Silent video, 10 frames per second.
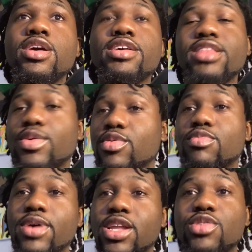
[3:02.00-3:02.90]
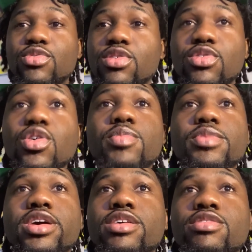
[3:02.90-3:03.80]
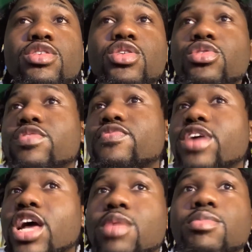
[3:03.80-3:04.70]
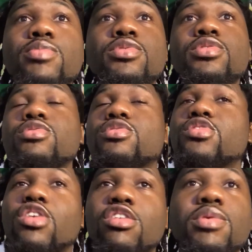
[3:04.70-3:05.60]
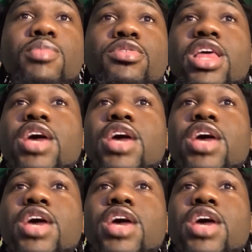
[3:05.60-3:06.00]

because they were smiling through the storm because, the family members, the church members,